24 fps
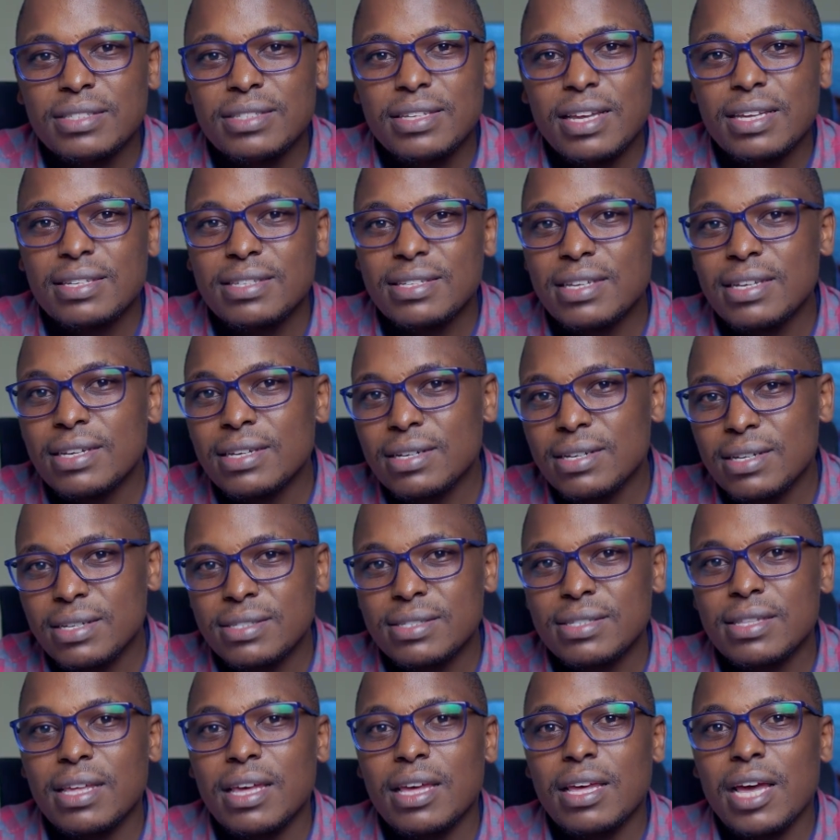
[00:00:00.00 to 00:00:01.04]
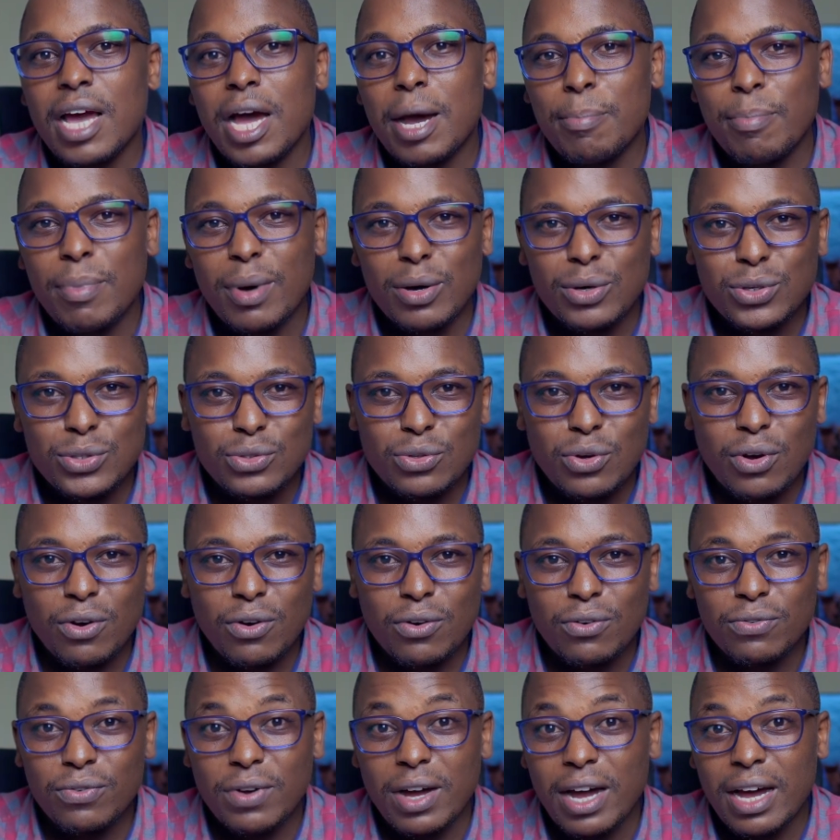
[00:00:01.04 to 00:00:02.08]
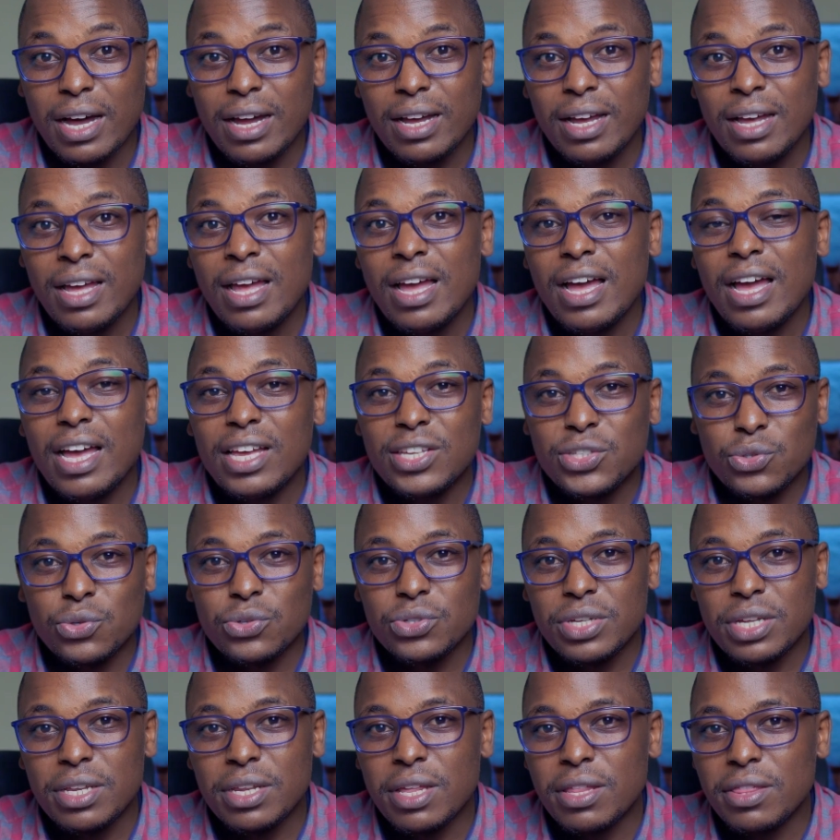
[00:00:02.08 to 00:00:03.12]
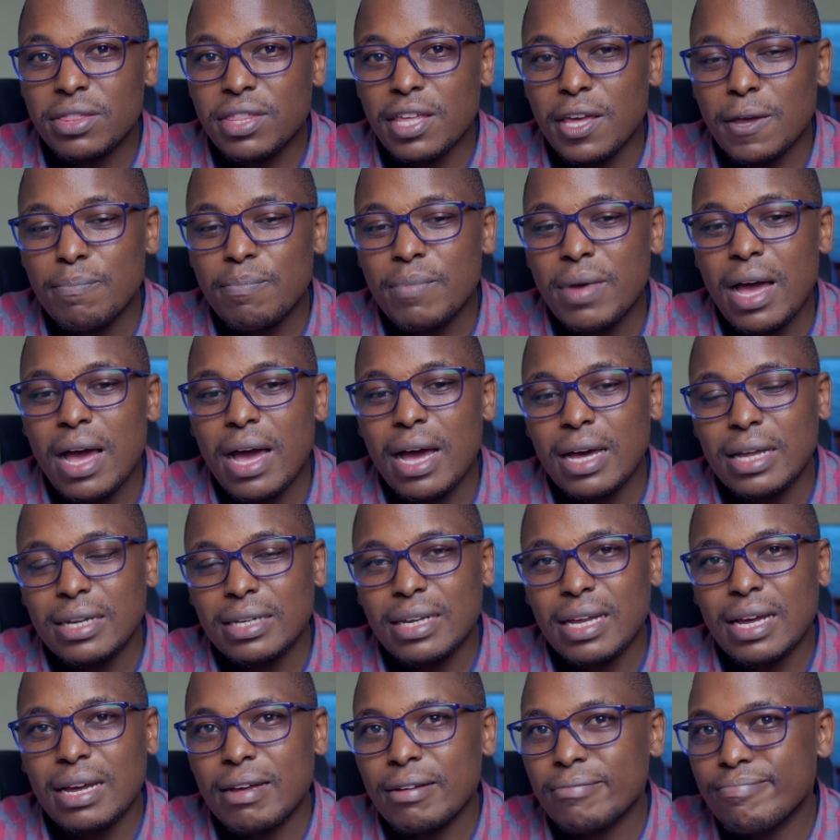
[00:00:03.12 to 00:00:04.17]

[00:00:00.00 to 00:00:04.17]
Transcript: just increase the amount of estrogen in them, and